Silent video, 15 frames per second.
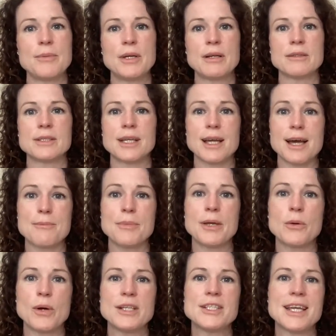because it can
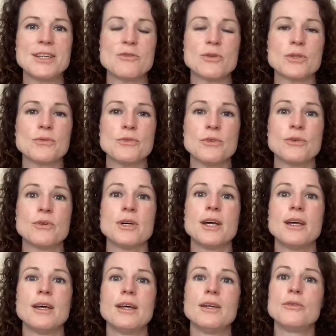be quite dangerous for
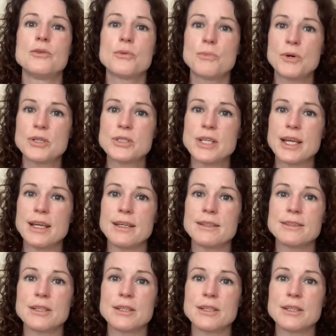your body.